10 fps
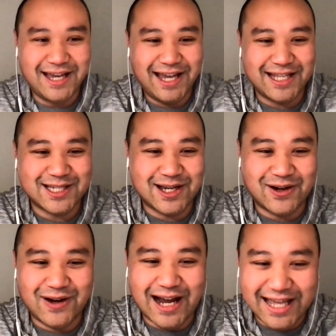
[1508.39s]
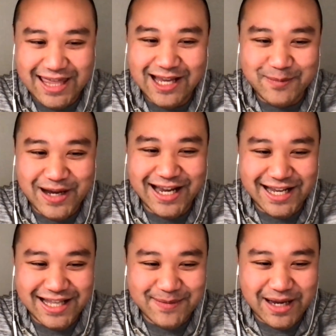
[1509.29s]
And so I think
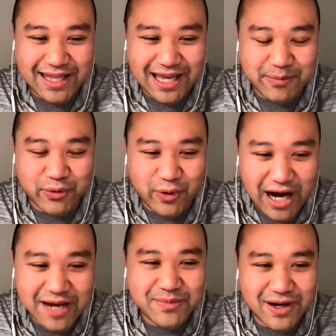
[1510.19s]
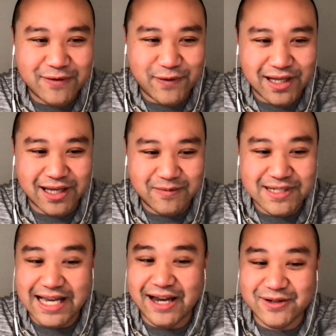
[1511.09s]
my like primary feeling was
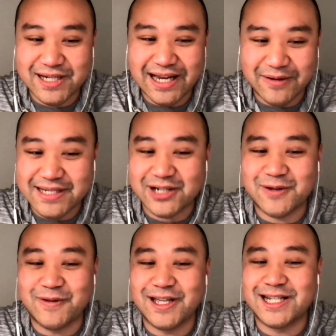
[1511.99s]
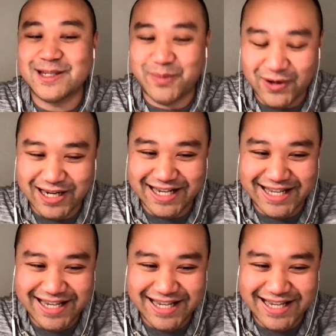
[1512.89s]
I was actually really disappointed.